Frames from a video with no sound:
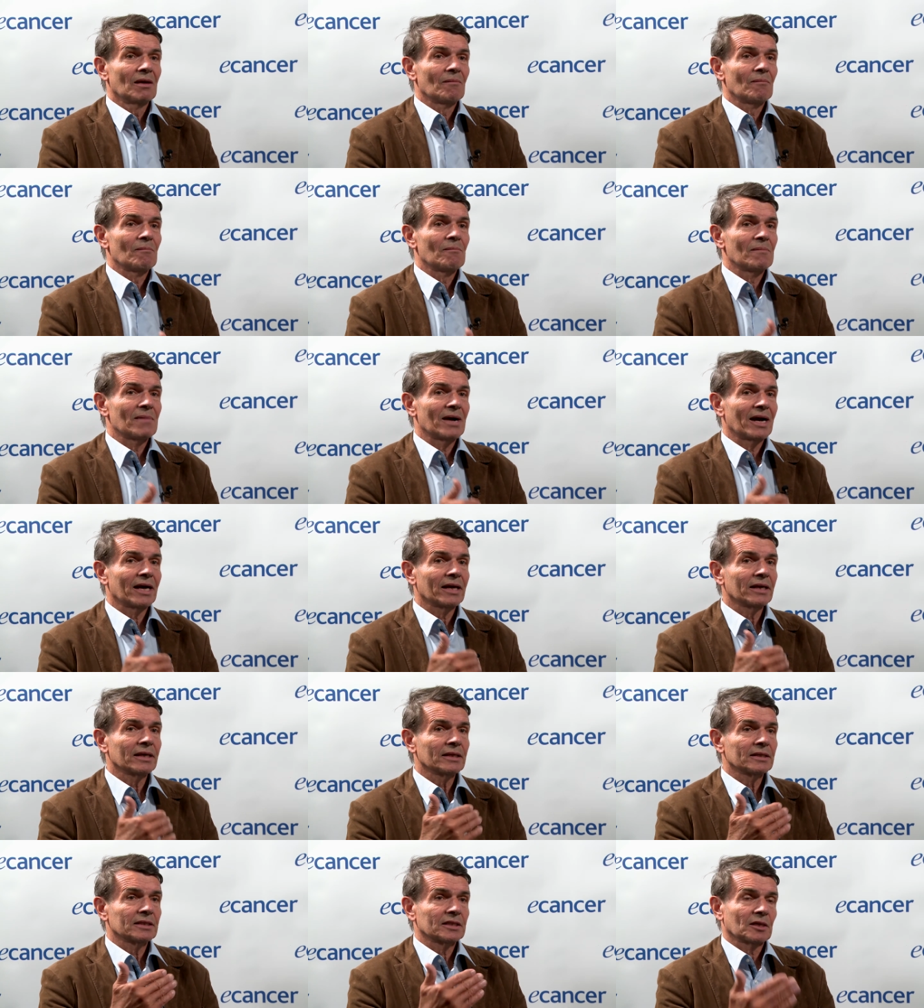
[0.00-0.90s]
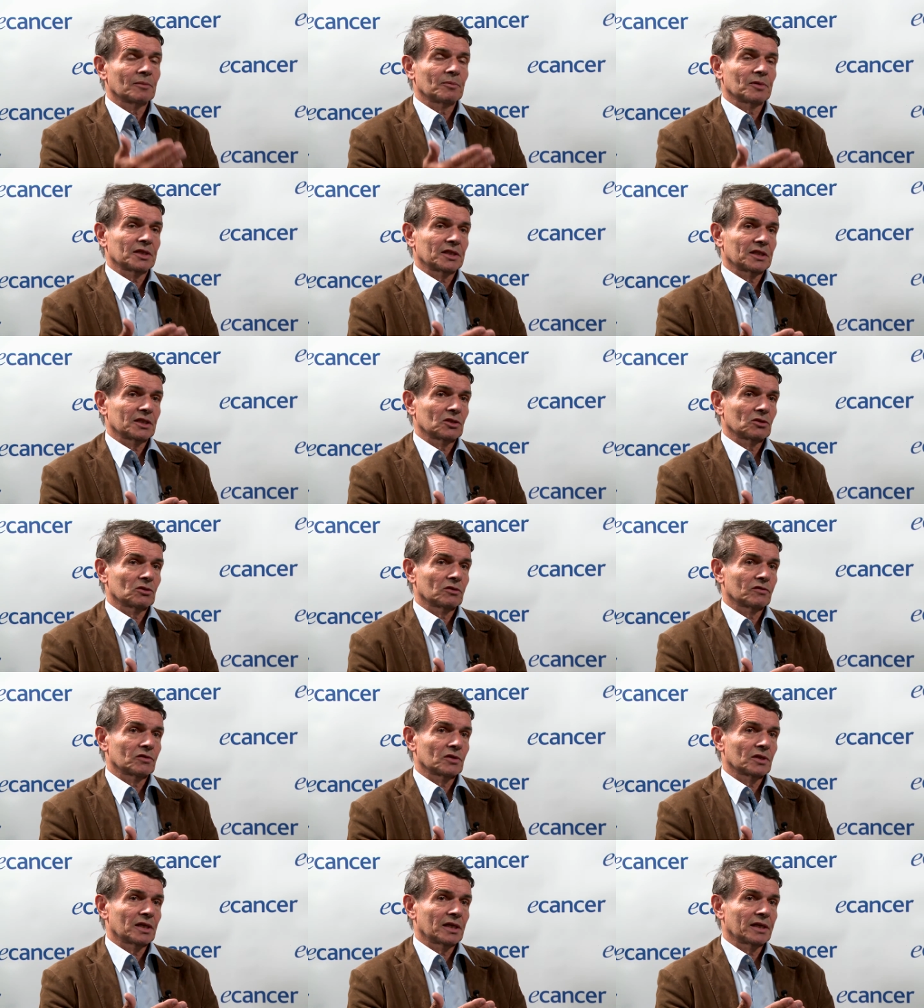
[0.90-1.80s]
My interpretation
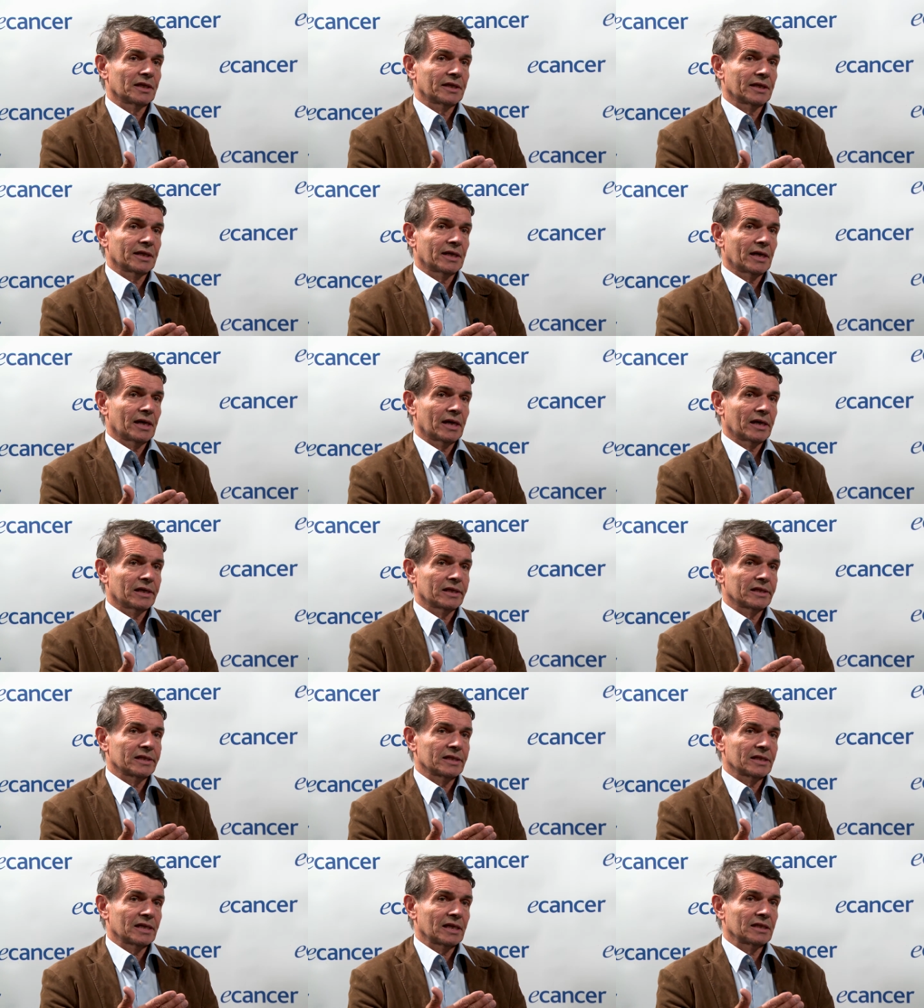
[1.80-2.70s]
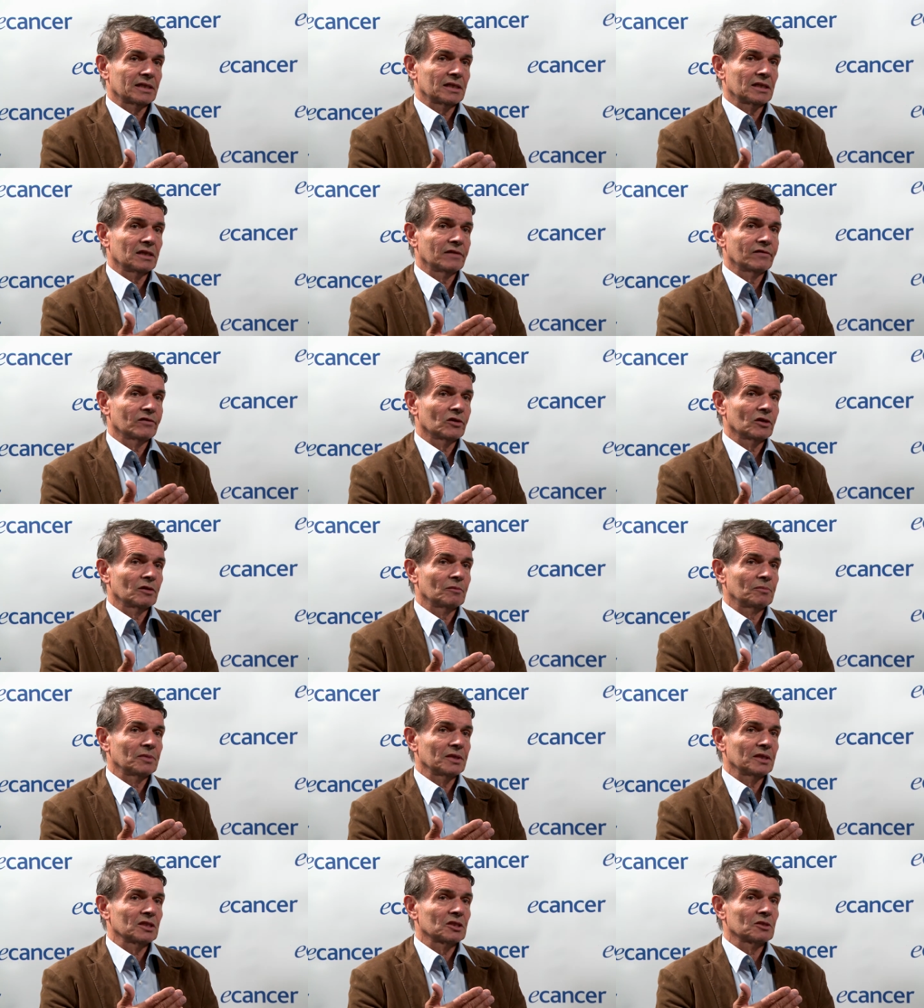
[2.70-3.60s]
of the data is that
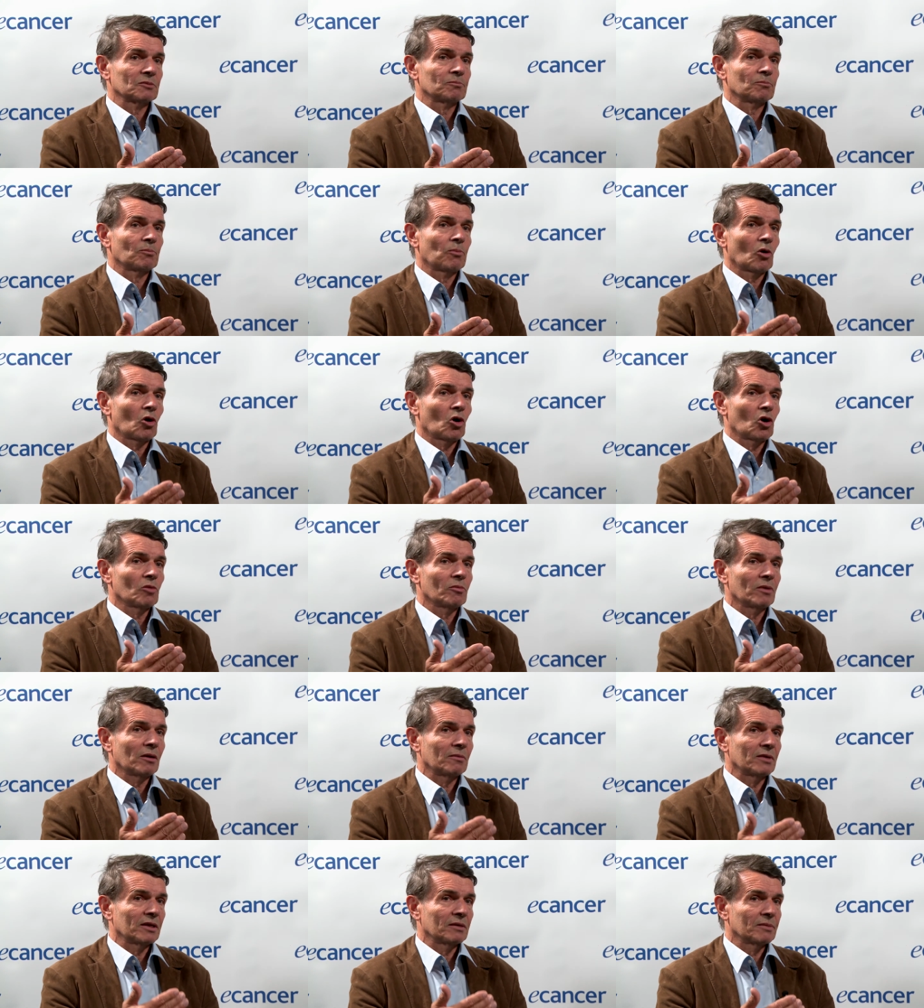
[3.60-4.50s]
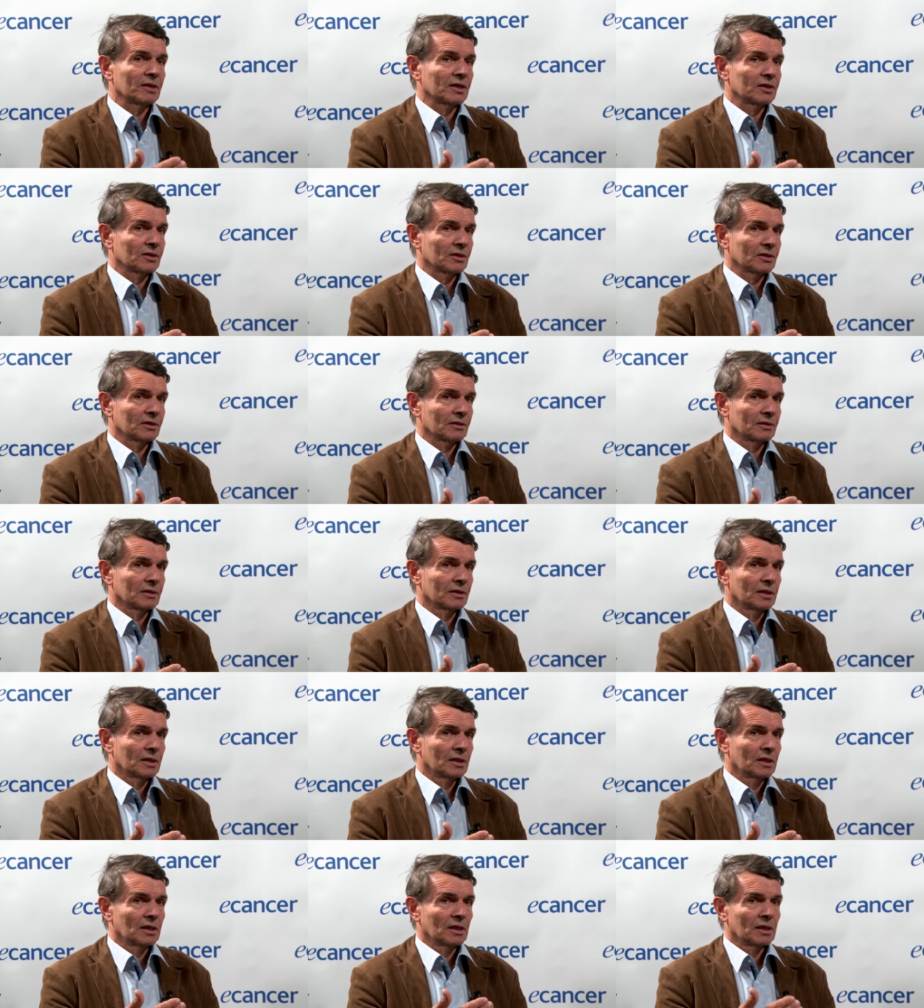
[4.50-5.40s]
nivo-ipi is probably better
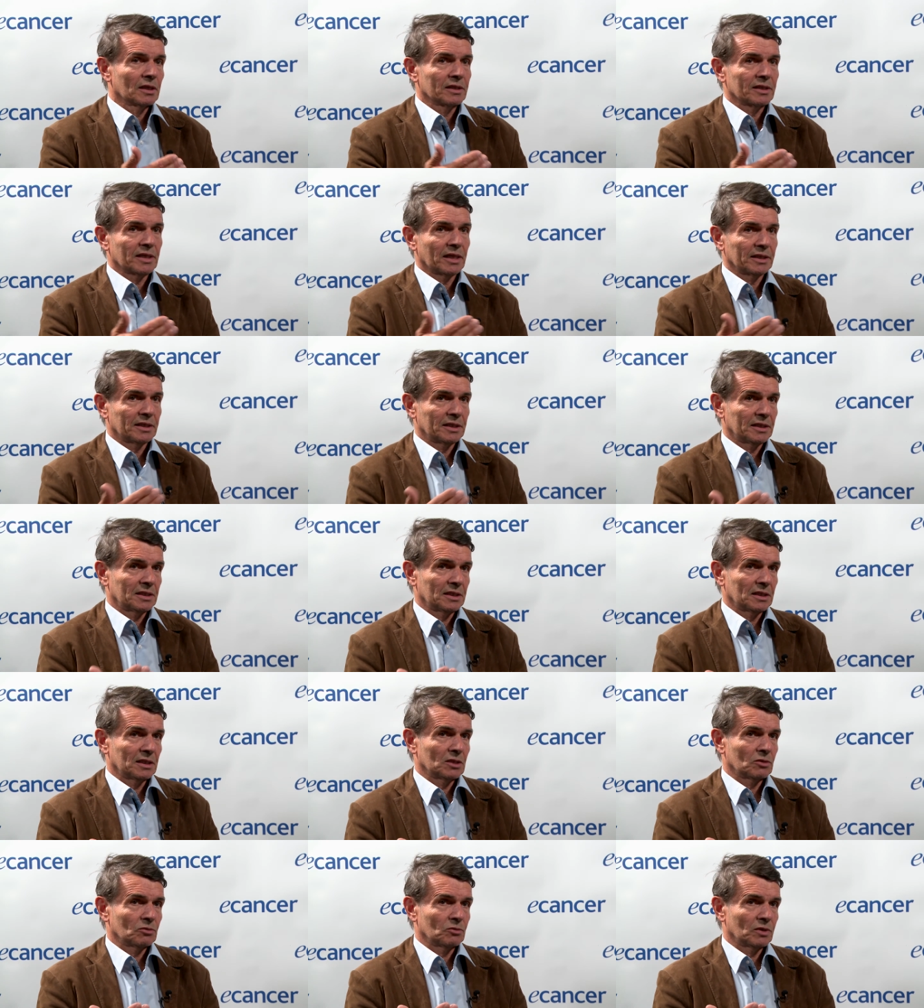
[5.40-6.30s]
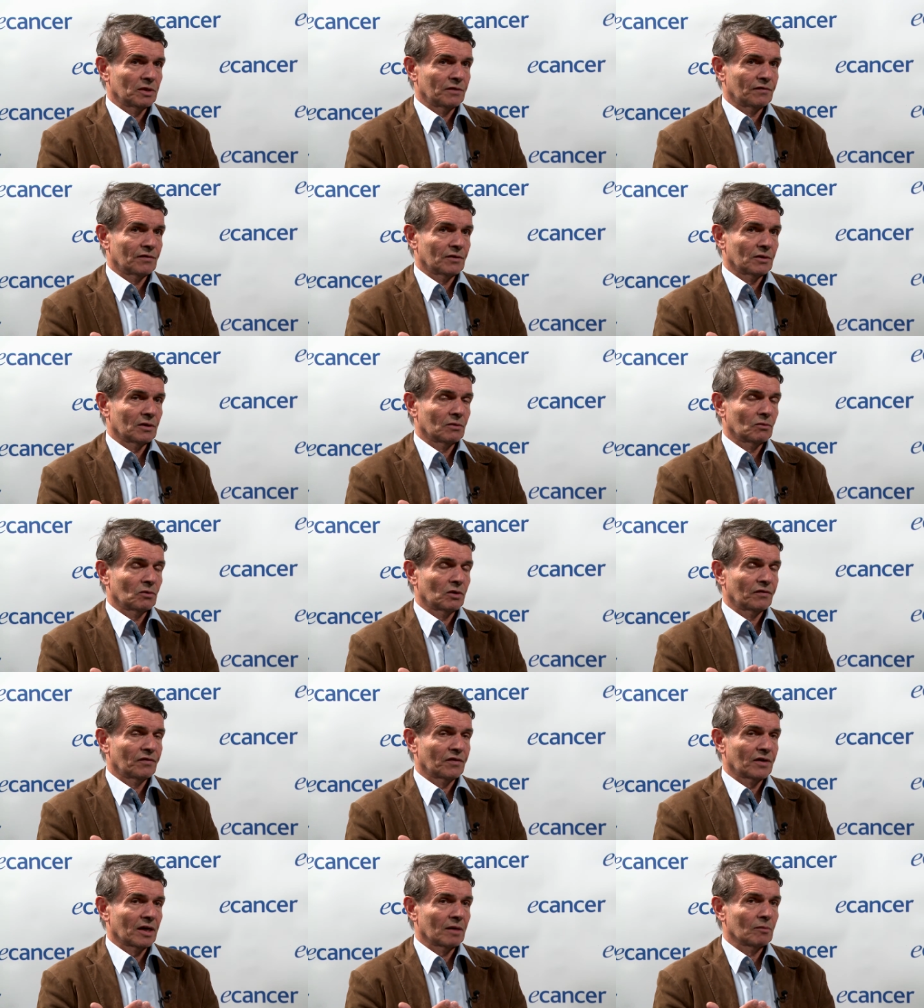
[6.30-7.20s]
than it is with, uh,
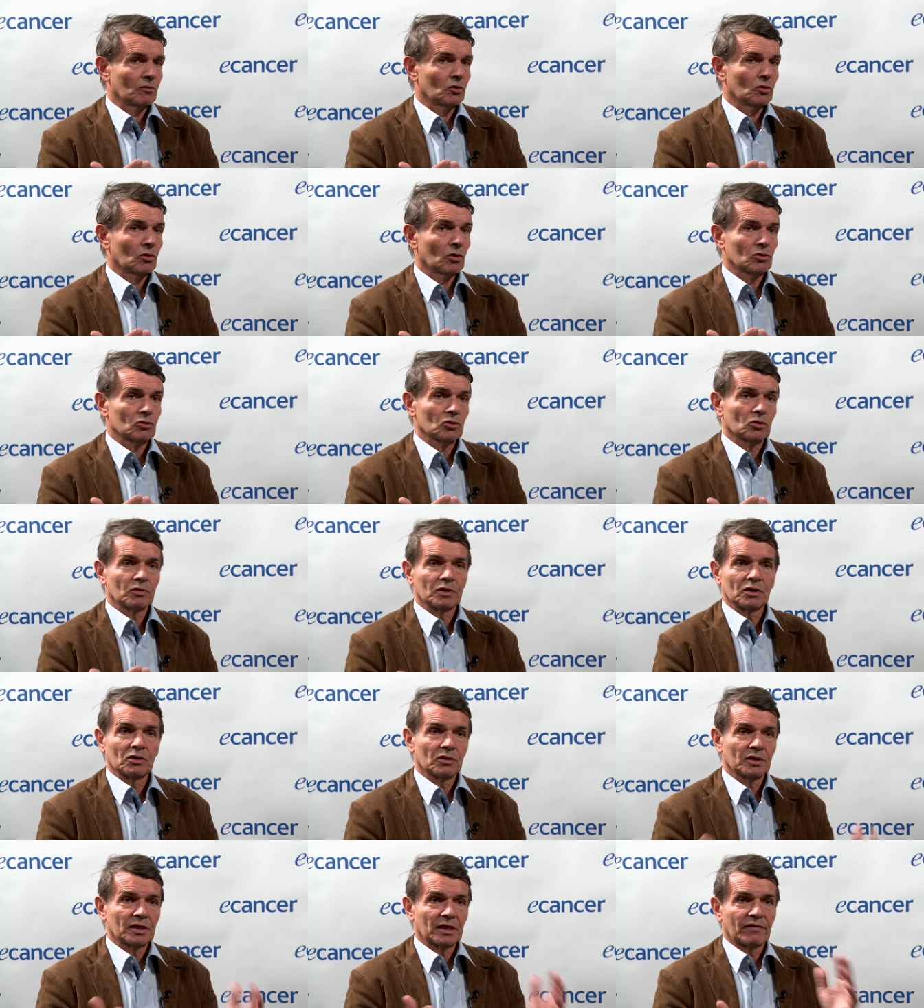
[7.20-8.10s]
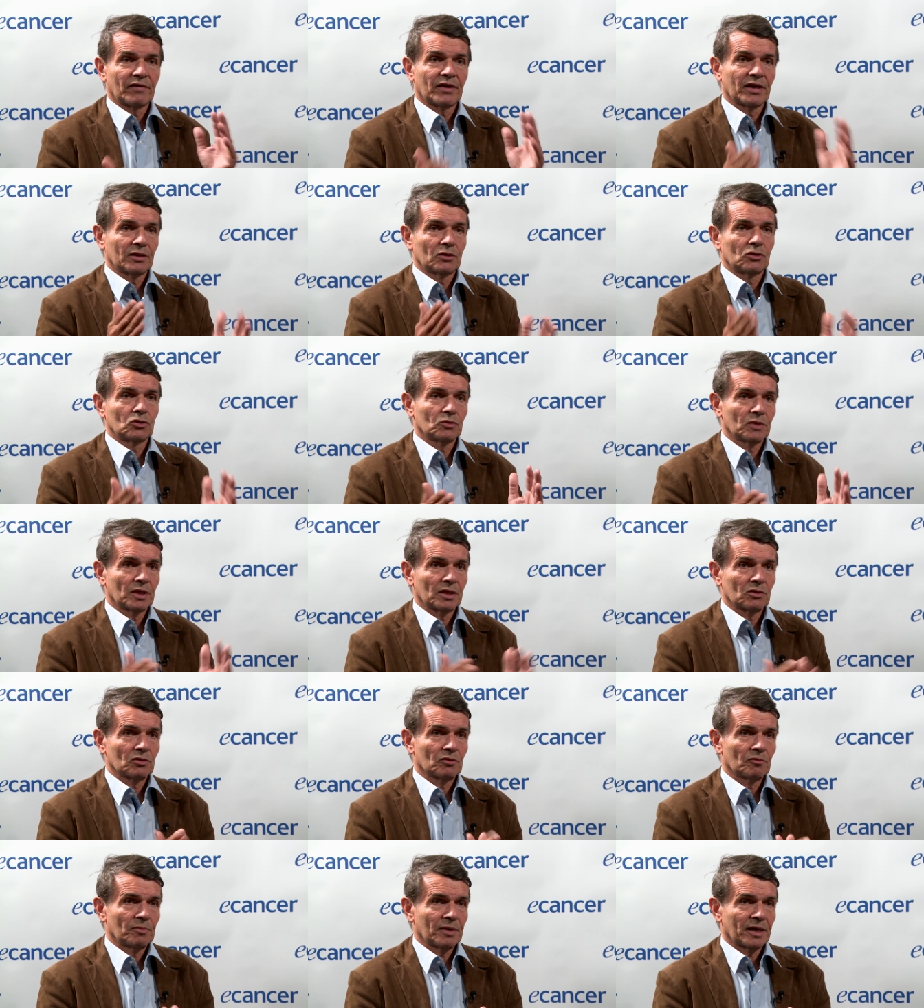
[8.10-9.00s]
with cabo, although we don't have head-to-head
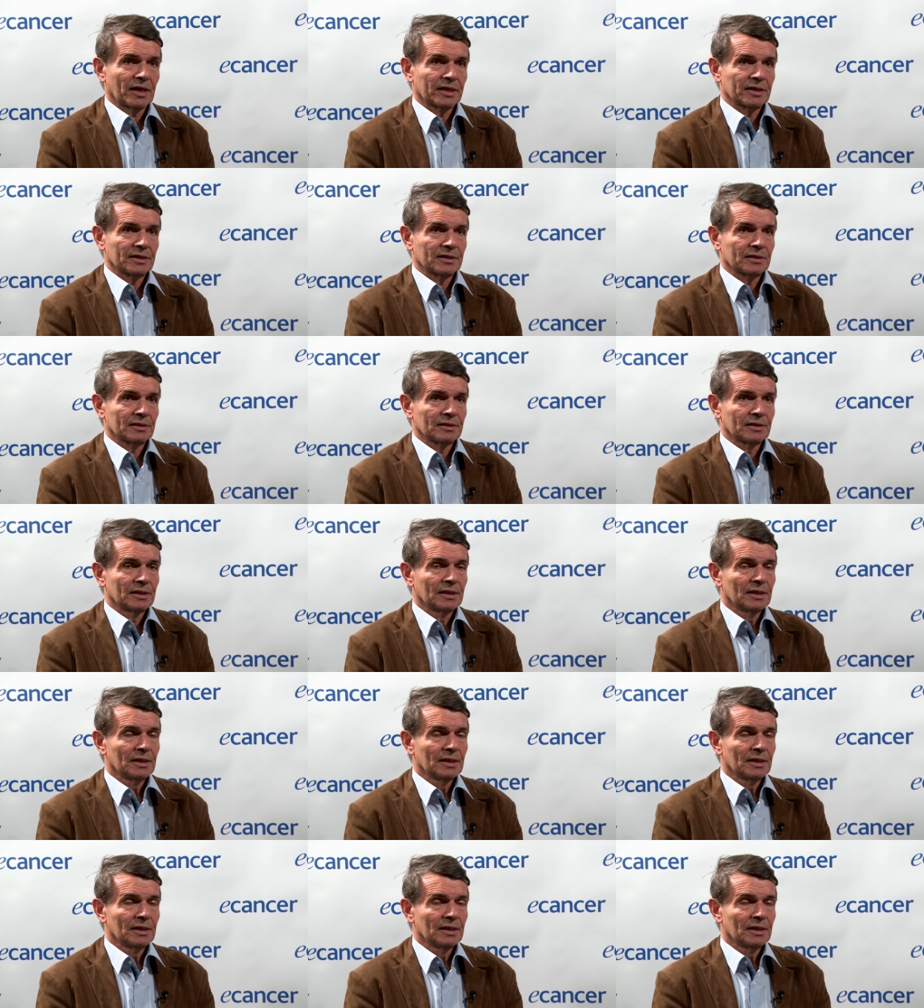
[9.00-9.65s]
-head comparison.